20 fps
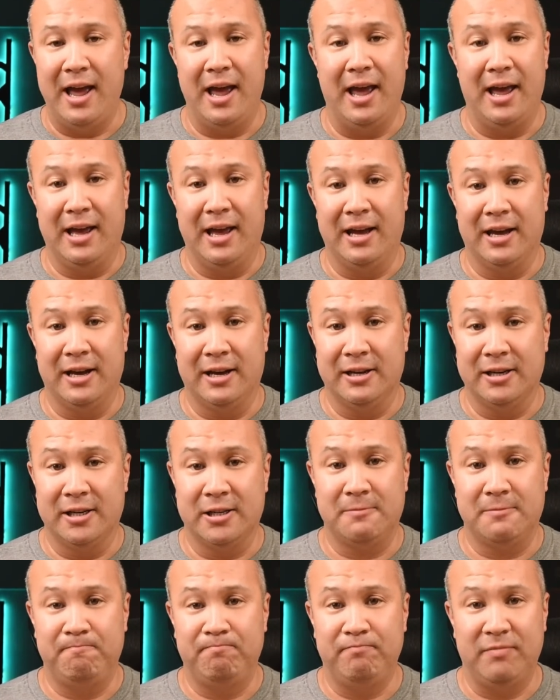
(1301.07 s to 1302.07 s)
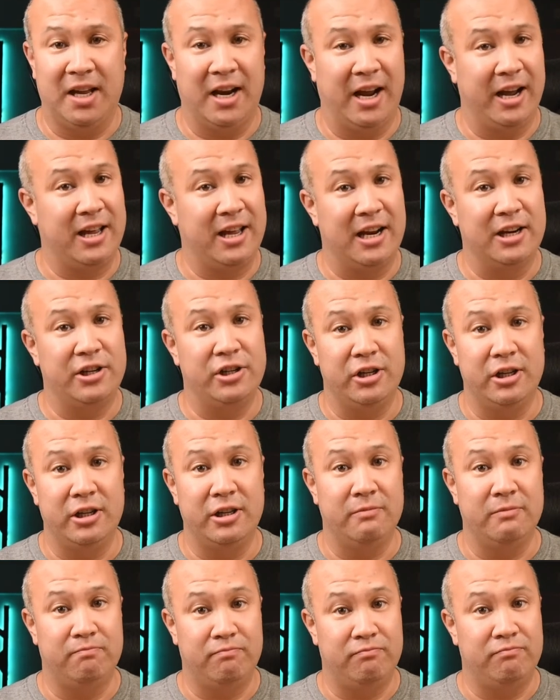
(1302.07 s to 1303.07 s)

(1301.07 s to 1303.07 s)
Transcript: and I can actually